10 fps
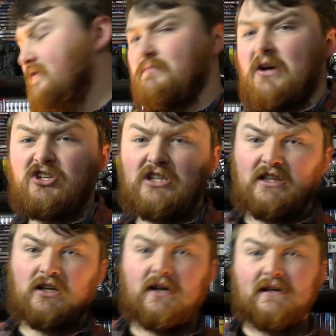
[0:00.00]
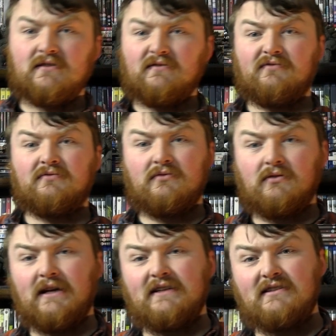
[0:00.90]
especially the likes of
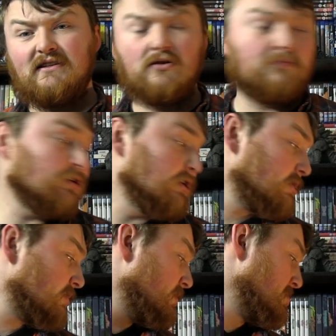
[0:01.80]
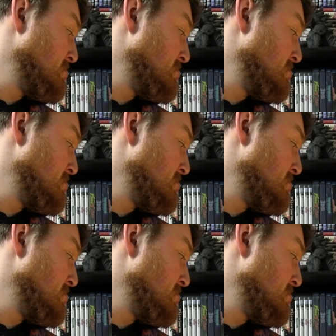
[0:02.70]
Steelbooks,